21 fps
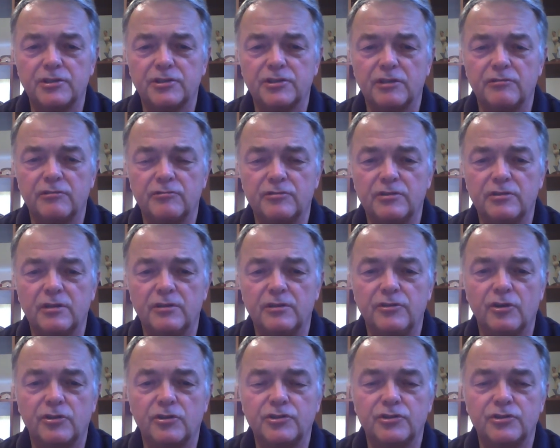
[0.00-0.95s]
So
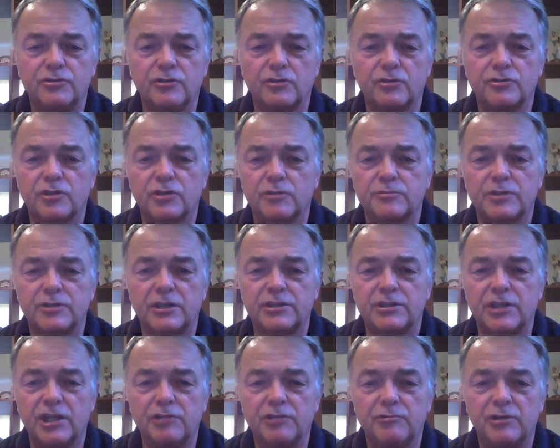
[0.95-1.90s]
9 times out of
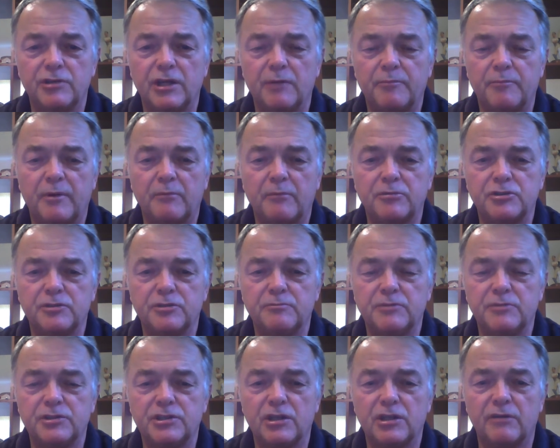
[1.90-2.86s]
10 you end up publishing them
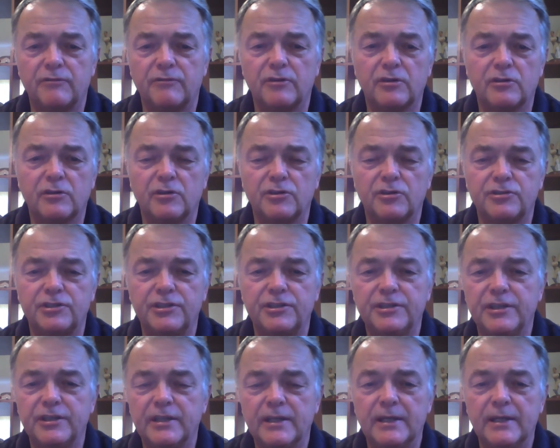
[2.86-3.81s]
yourself, like I did.
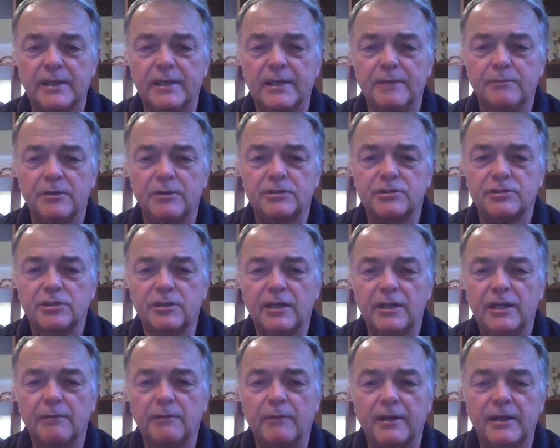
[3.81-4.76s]
But
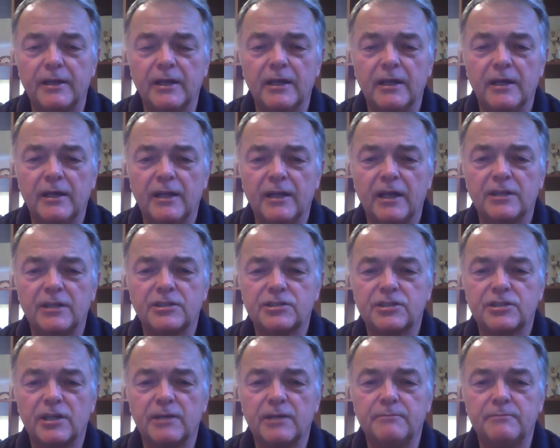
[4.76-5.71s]
anyway,
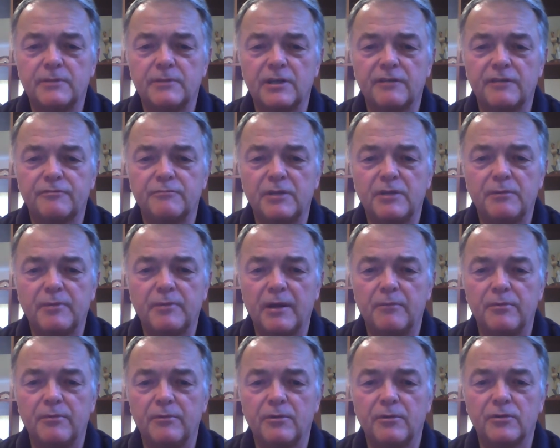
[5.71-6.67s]
that's enough of me
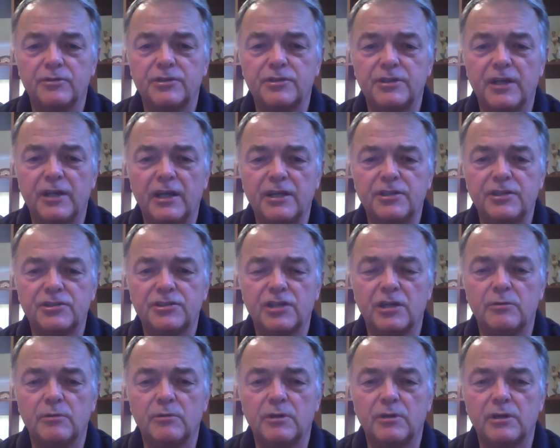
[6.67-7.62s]
babbling on today.
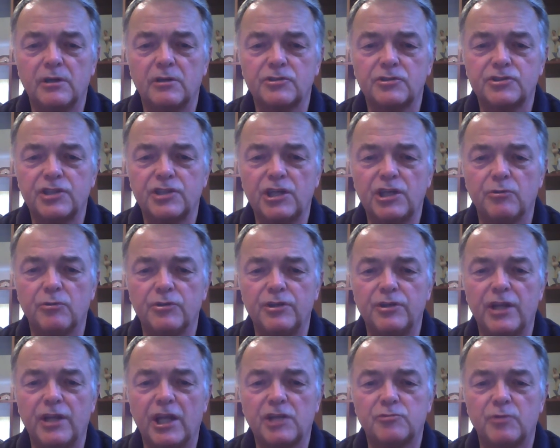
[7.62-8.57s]
So I'll see you on the
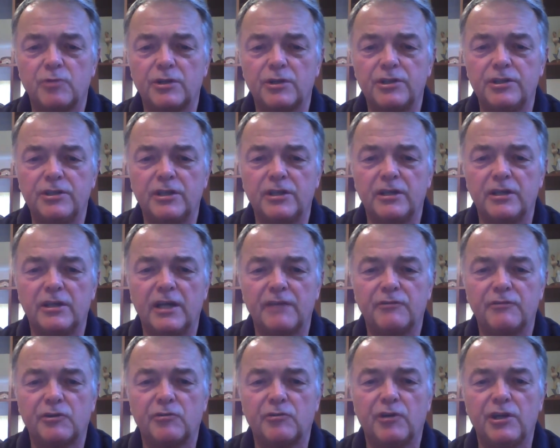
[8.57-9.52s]
next one, and
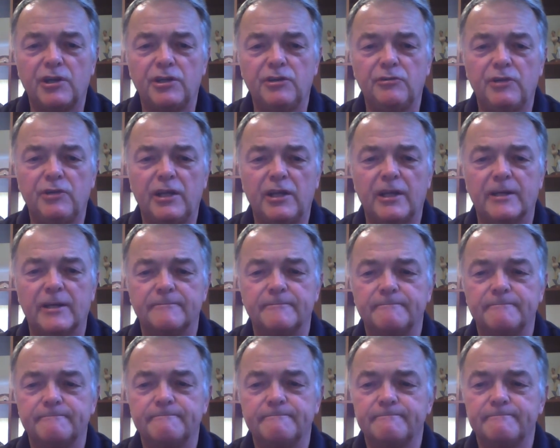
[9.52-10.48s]
have a great new year.
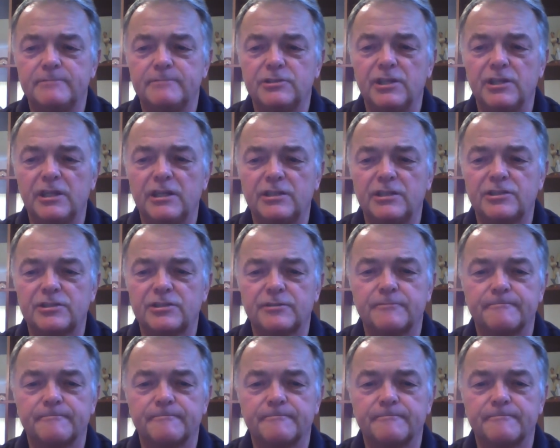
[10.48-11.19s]
Cheers.